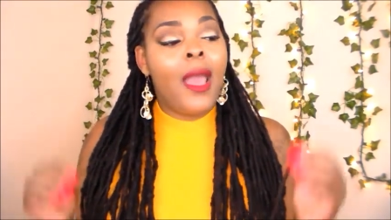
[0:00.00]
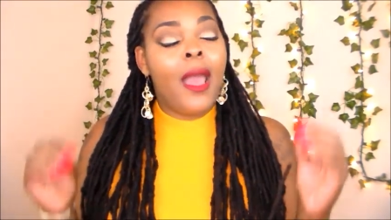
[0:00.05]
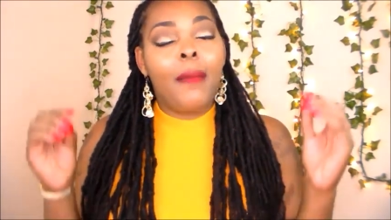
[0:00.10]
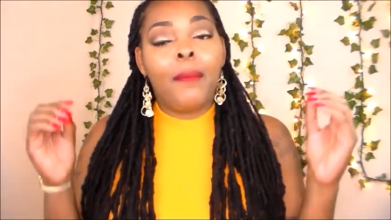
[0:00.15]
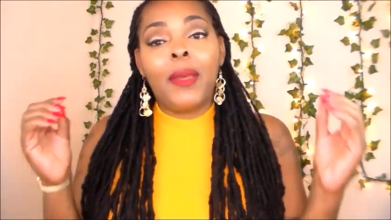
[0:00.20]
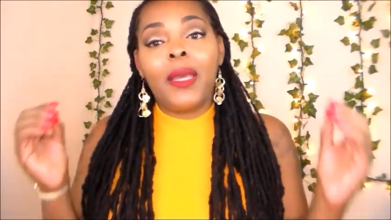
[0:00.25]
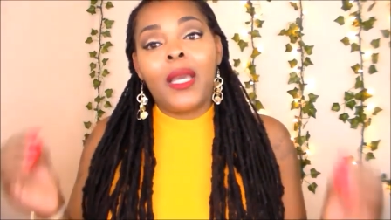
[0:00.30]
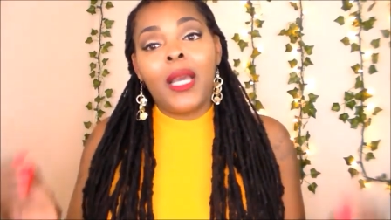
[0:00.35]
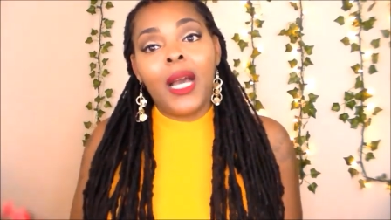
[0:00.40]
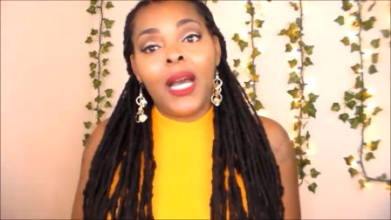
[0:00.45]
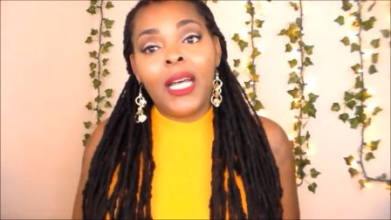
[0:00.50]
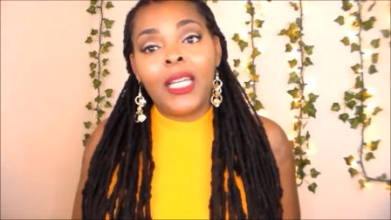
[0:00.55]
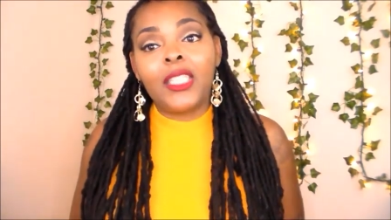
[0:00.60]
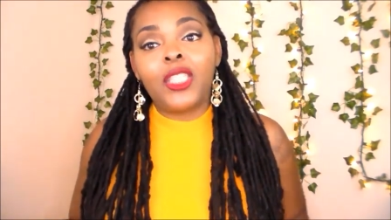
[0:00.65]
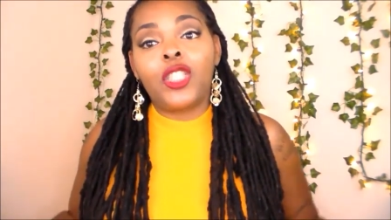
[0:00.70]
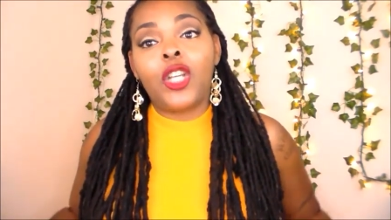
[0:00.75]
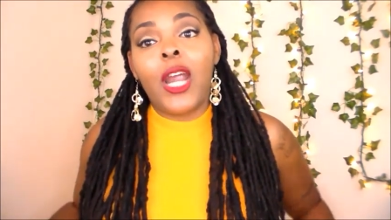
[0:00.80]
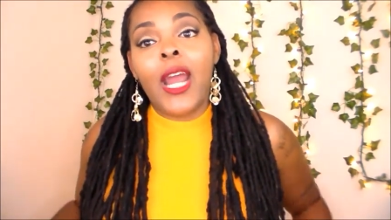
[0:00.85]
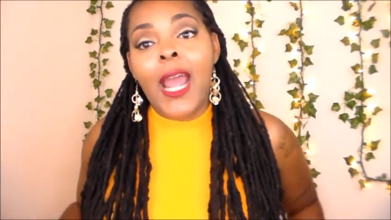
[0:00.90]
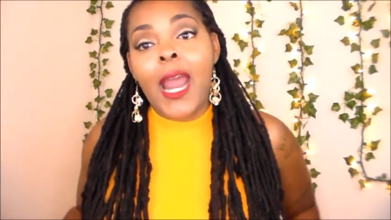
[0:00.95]
And
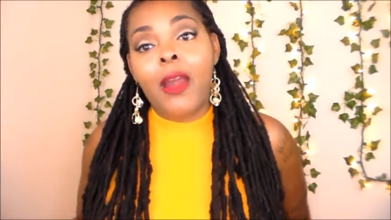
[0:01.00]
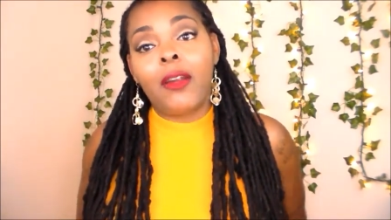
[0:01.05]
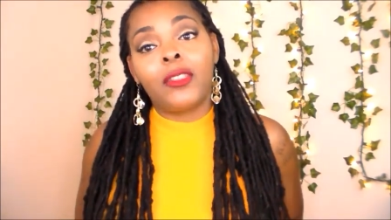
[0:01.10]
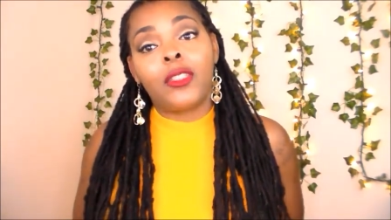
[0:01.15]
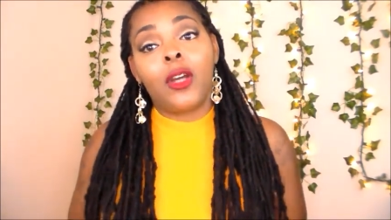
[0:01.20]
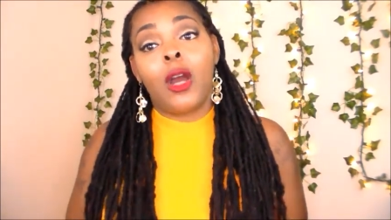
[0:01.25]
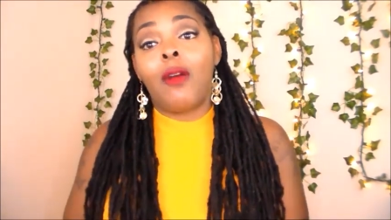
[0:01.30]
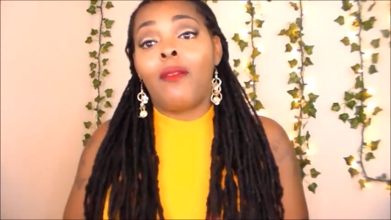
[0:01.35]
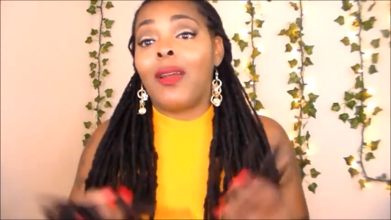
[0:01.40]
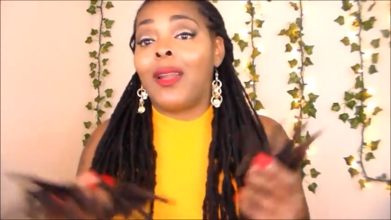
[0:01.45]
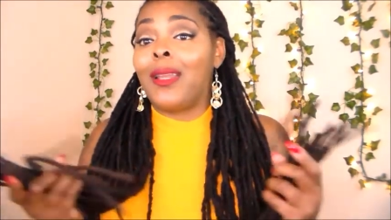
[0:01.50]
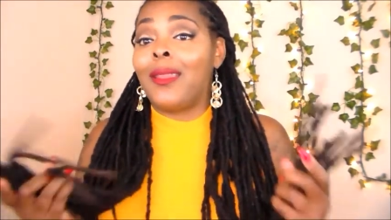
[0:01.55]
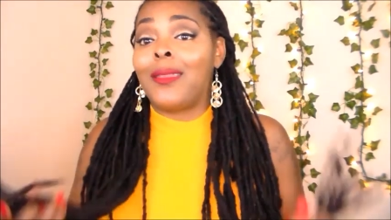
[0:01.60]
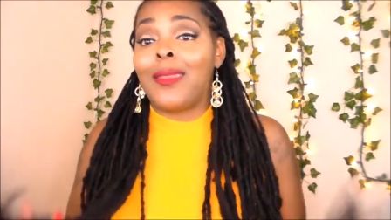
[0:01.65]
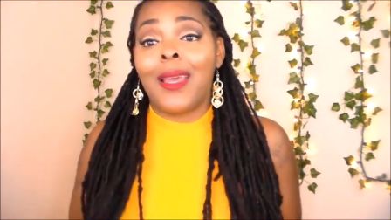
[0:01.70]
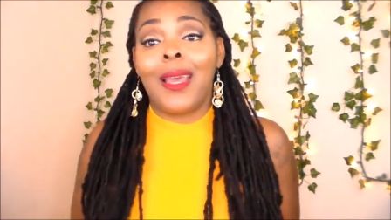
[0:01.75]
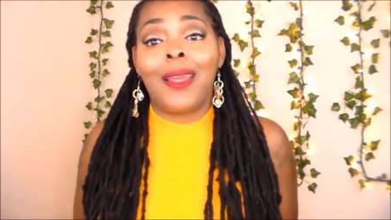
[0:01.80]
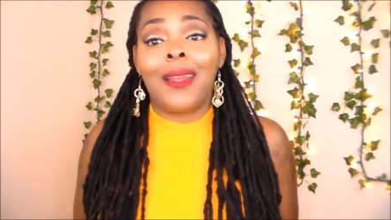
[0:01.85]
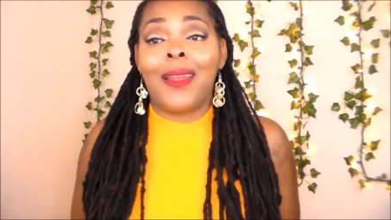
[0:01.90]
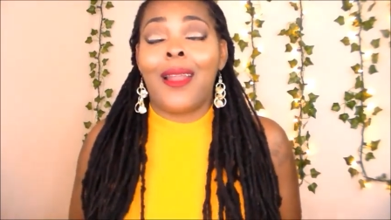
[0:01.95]
because your hair is already
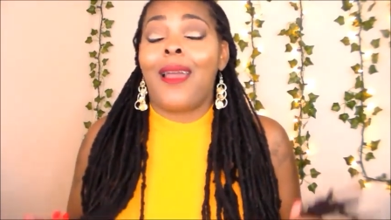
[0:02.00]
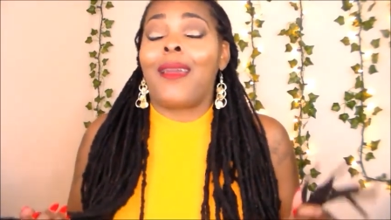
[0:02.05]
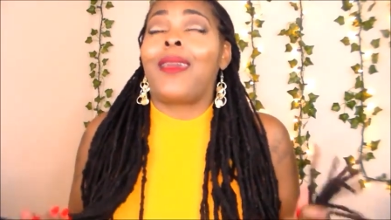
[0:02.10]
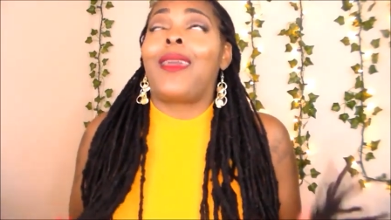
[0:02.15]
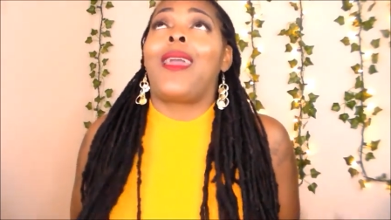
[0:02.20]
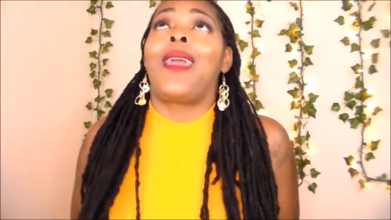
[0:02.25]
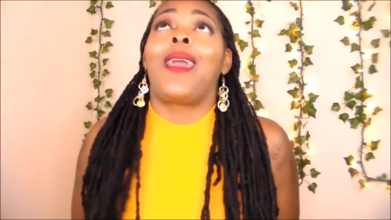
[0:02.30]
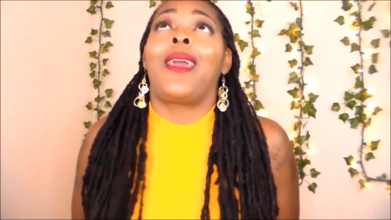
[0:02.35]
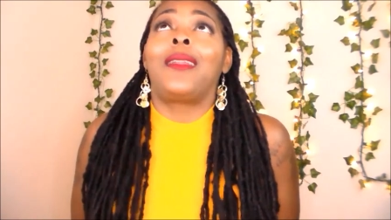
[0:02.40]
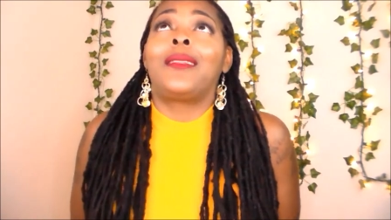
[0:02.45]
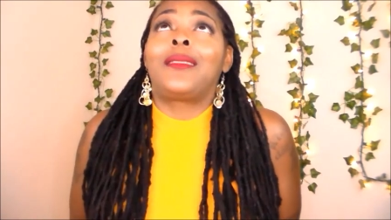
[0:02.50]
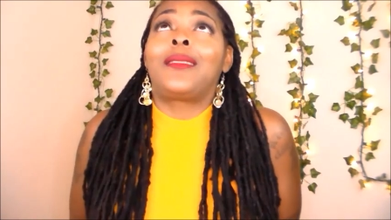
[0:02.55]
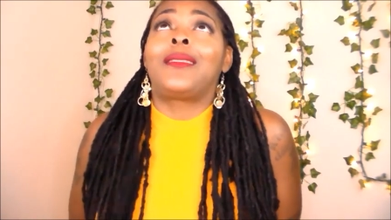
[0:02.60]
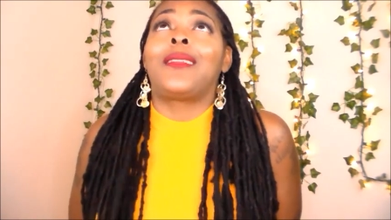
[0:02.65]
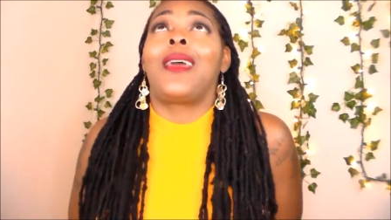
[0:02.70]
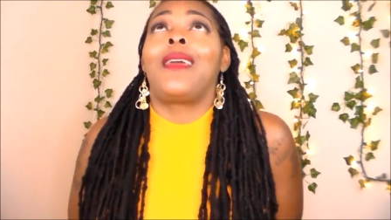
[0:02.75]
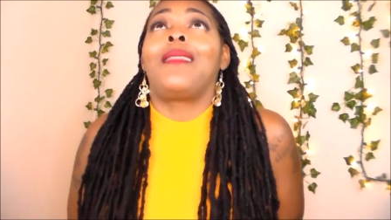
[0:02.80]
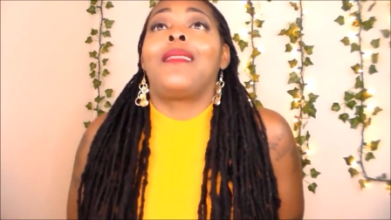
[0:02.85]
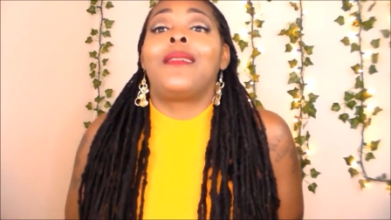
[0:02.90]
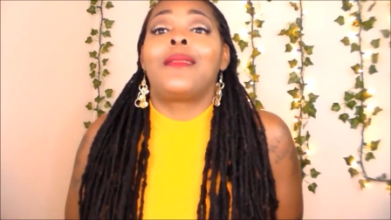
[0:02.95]
thin, and I can't
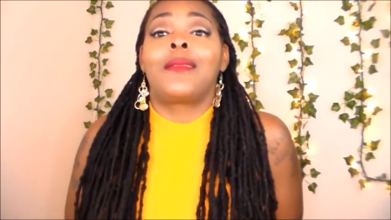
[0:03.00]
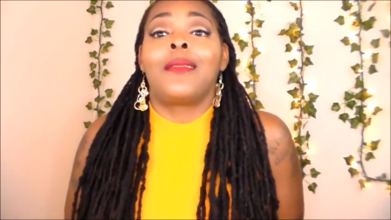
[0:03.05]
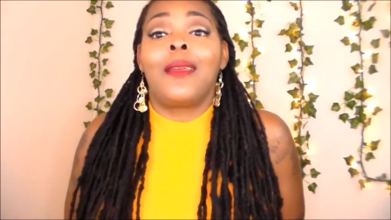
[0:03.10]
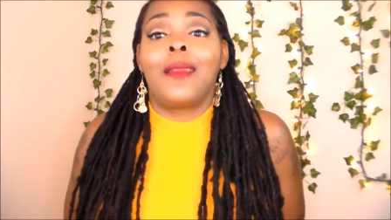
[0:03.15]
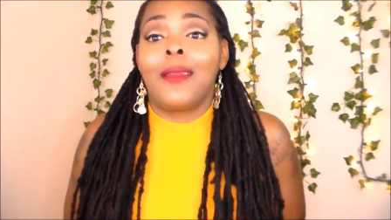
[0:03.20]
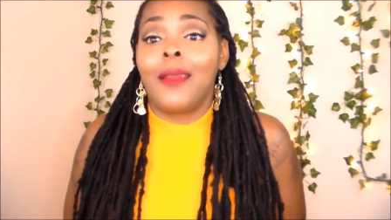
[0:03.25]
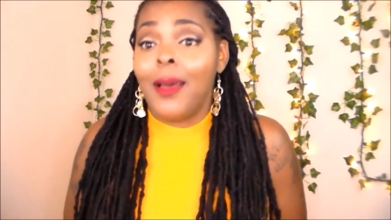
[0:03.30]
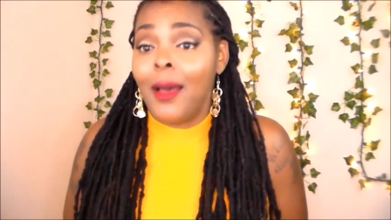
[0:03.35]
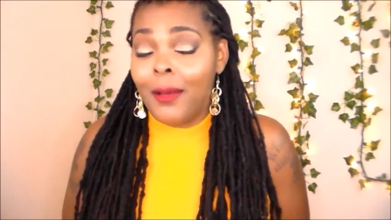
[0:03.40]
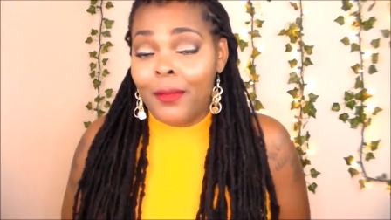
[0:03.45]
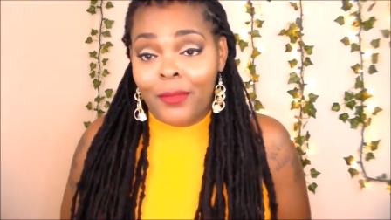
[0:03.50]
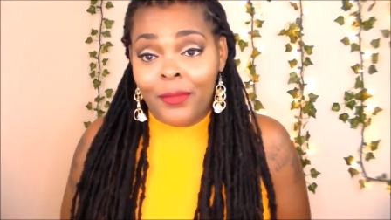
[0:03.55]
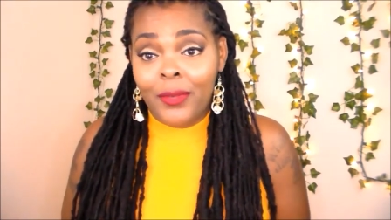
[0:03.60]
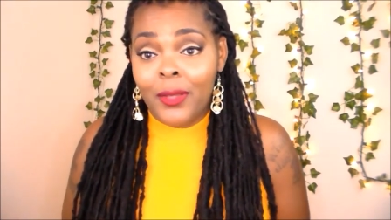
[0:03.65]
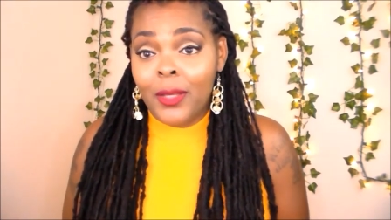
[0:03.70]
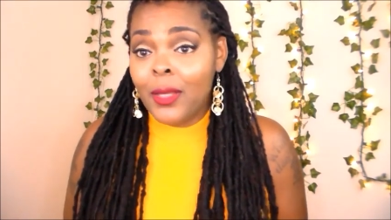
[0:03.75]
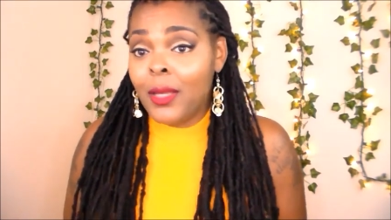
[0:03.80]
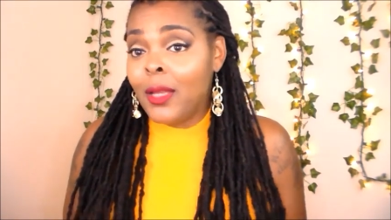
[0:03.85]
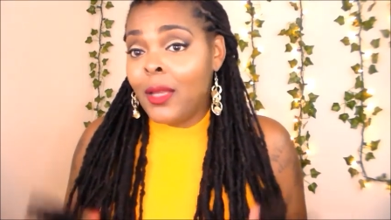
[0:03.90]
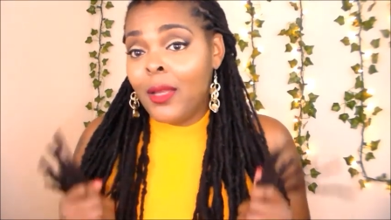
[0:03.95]
say this enough,